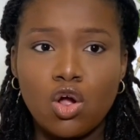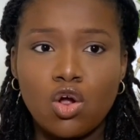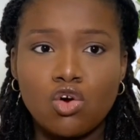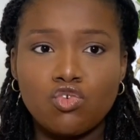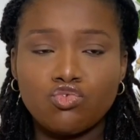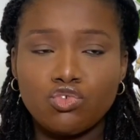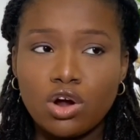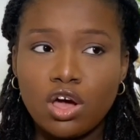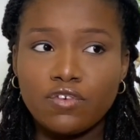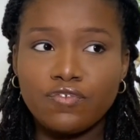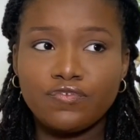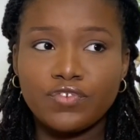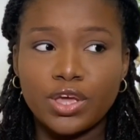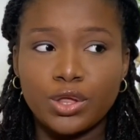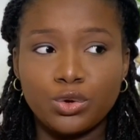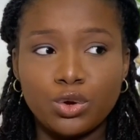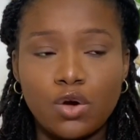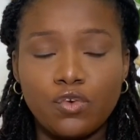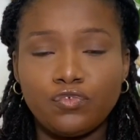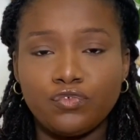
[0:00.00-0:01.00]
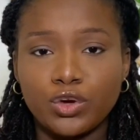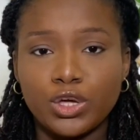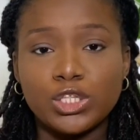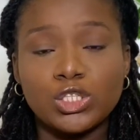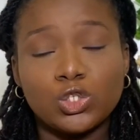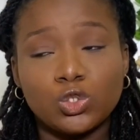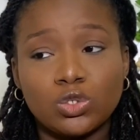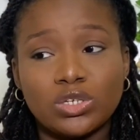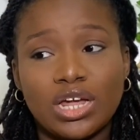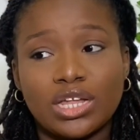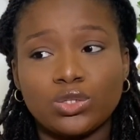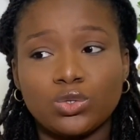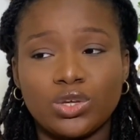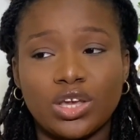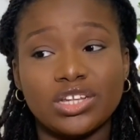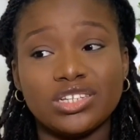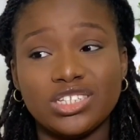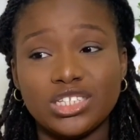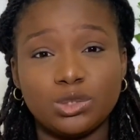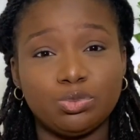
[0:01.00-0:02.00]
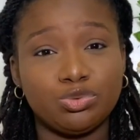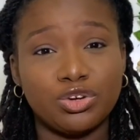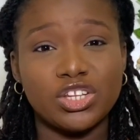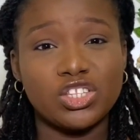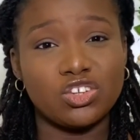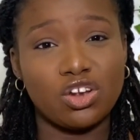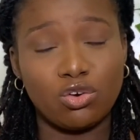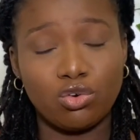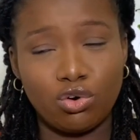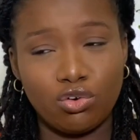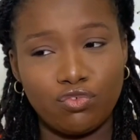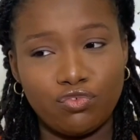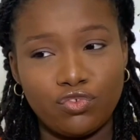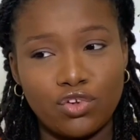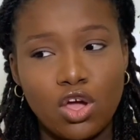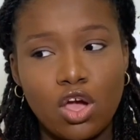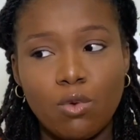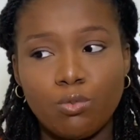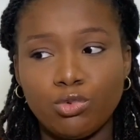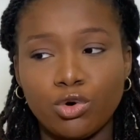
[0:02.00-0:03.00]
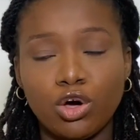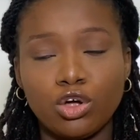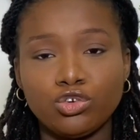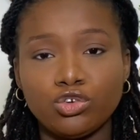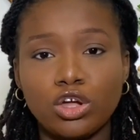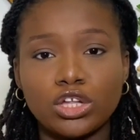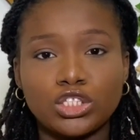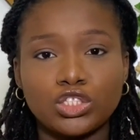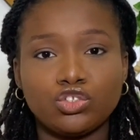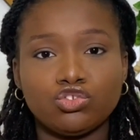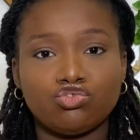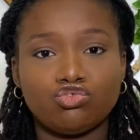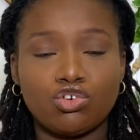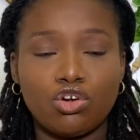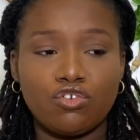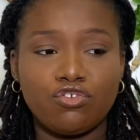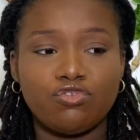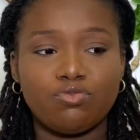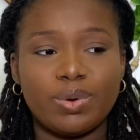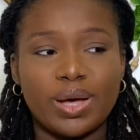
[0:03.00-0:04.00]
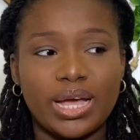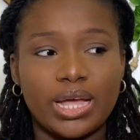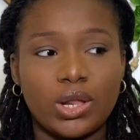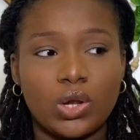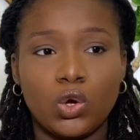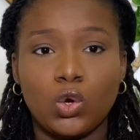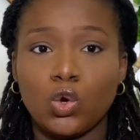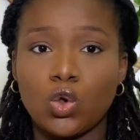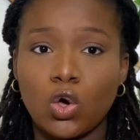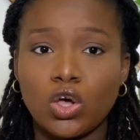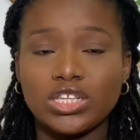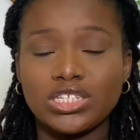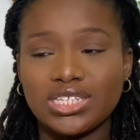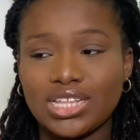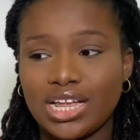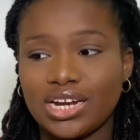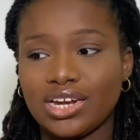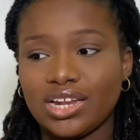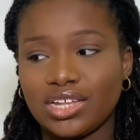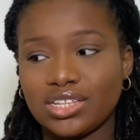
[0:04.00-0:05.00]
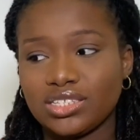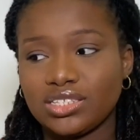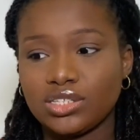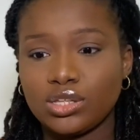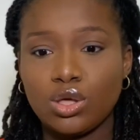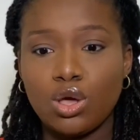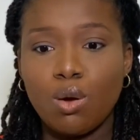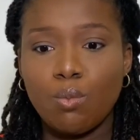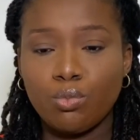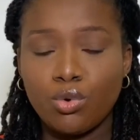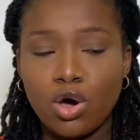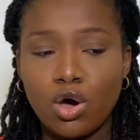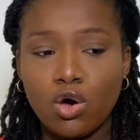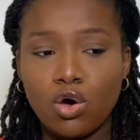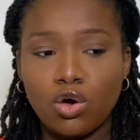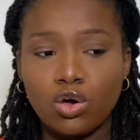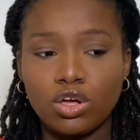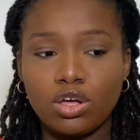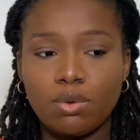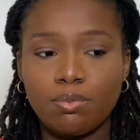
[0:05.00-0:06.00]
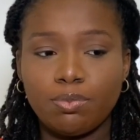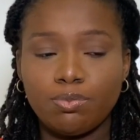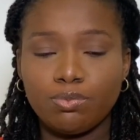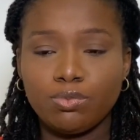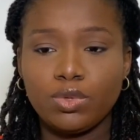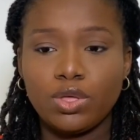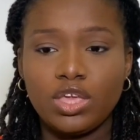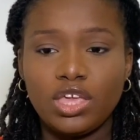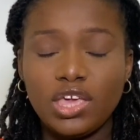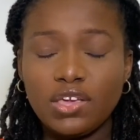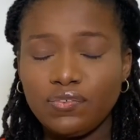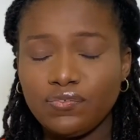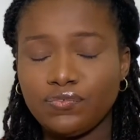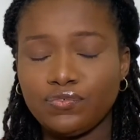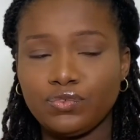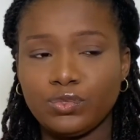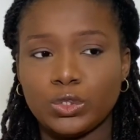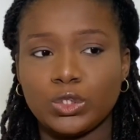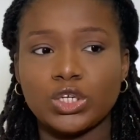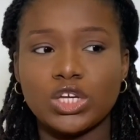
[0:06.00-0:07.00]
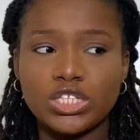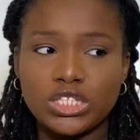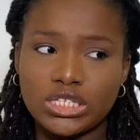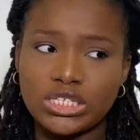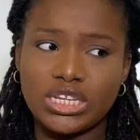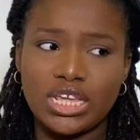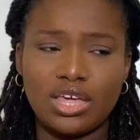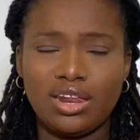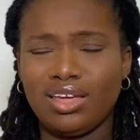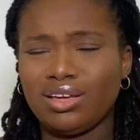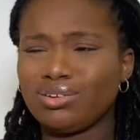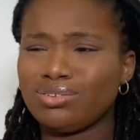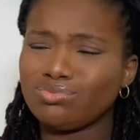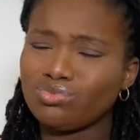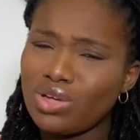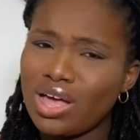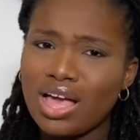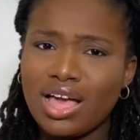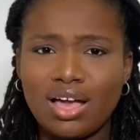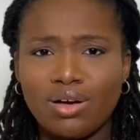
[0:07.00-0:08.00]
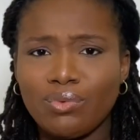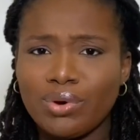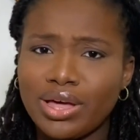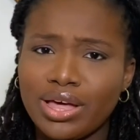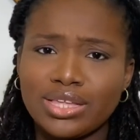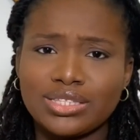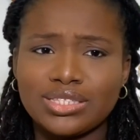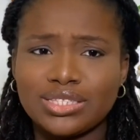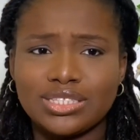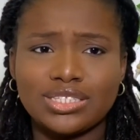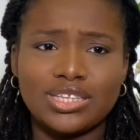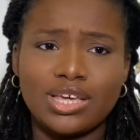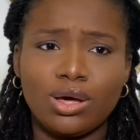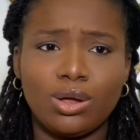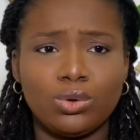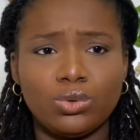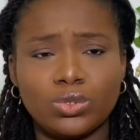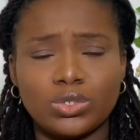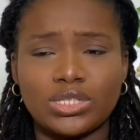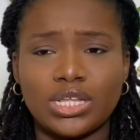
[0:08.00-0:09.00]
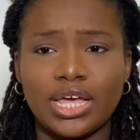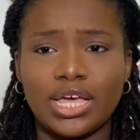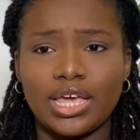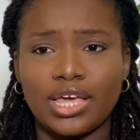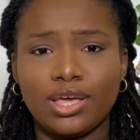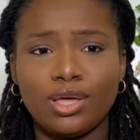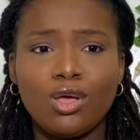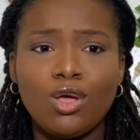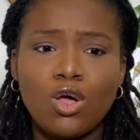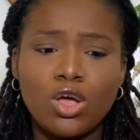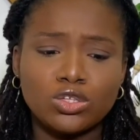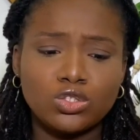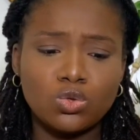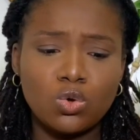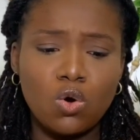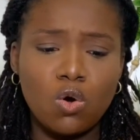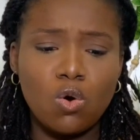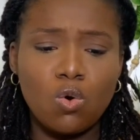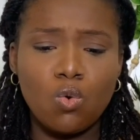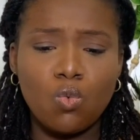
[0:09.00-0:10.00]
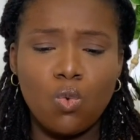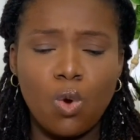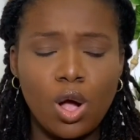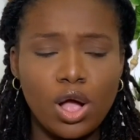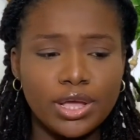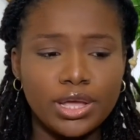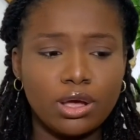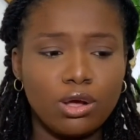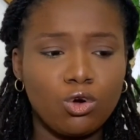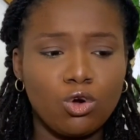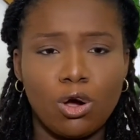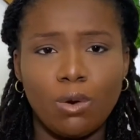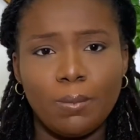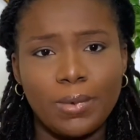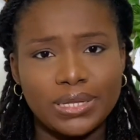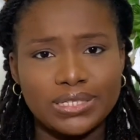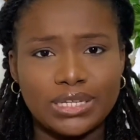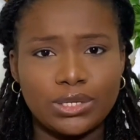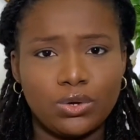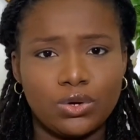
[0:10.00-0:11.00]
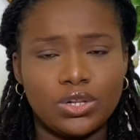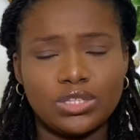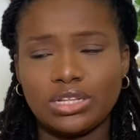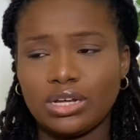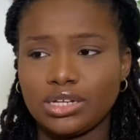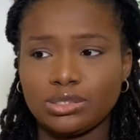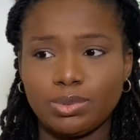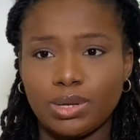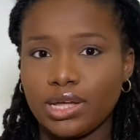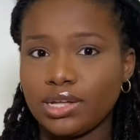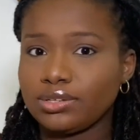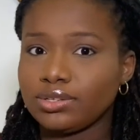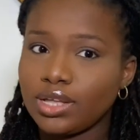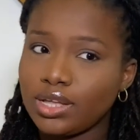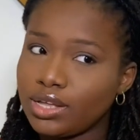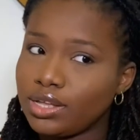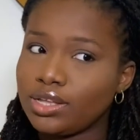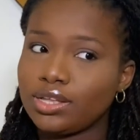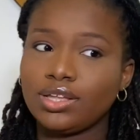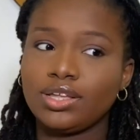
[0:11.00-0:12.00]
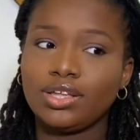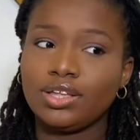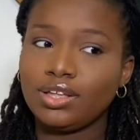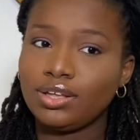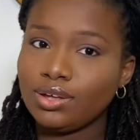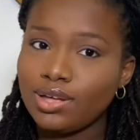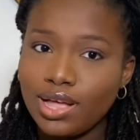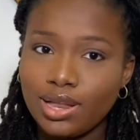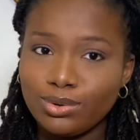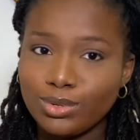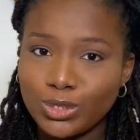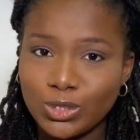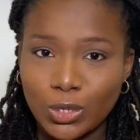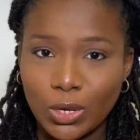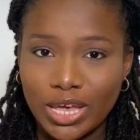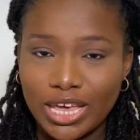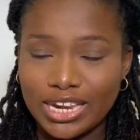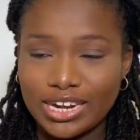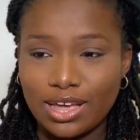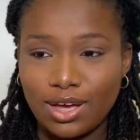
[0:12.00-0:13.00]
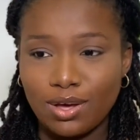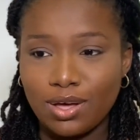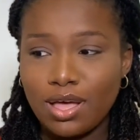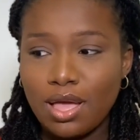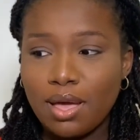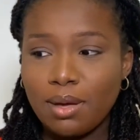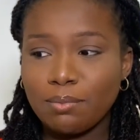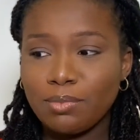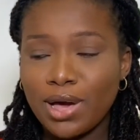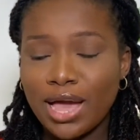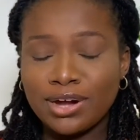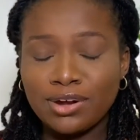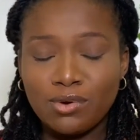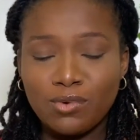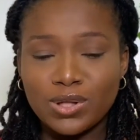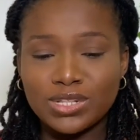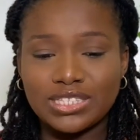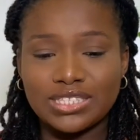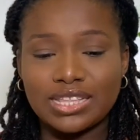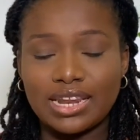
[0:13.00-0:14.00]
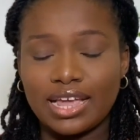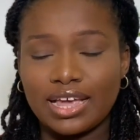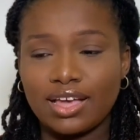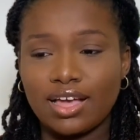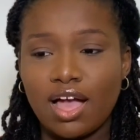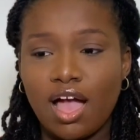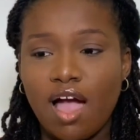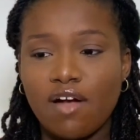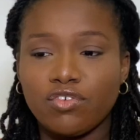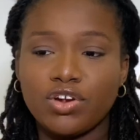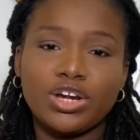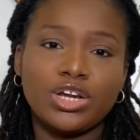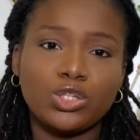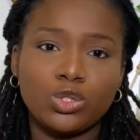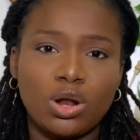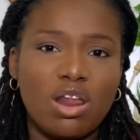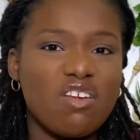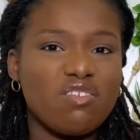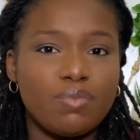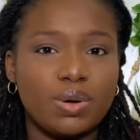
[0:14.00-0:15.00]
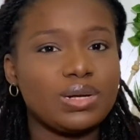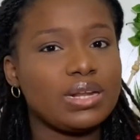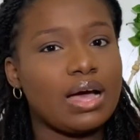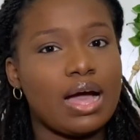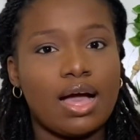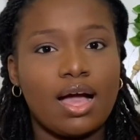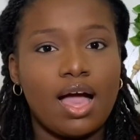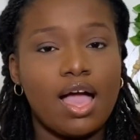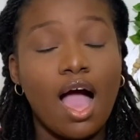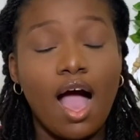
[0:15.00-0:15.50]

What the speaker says: Rough enough for you to know that, okay, these braids are rough, but not rough by lock standards. But if you just see the hair, like, why has this girl lose her hair? So one girl commented on it, like, go and lose your hair now. But I don't want, like, I've already told everybody that